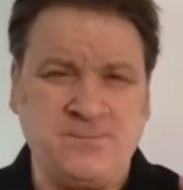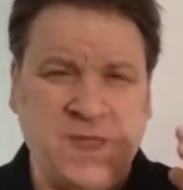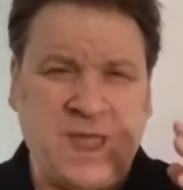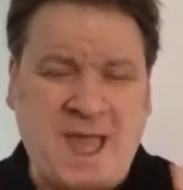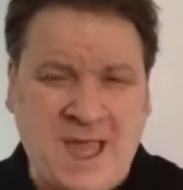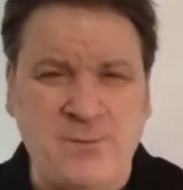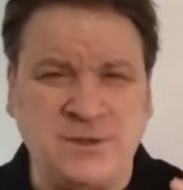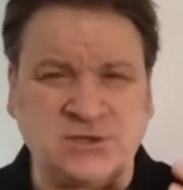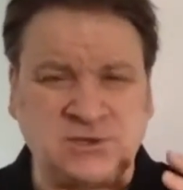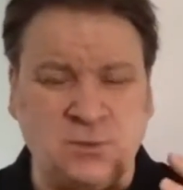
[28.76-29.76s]
how
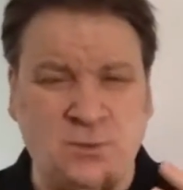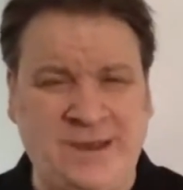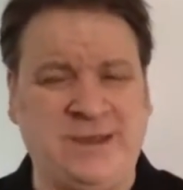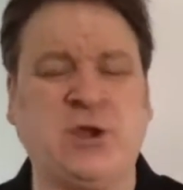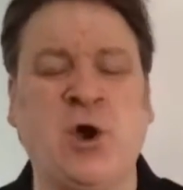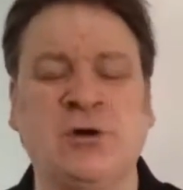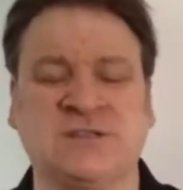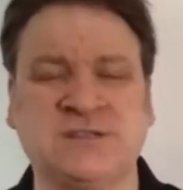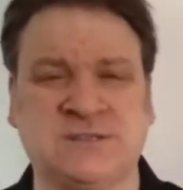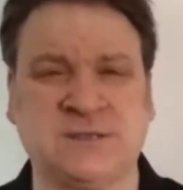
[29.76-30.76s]
much will it
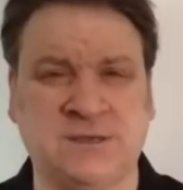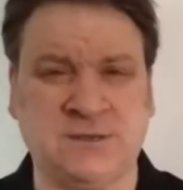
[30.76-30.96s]
cost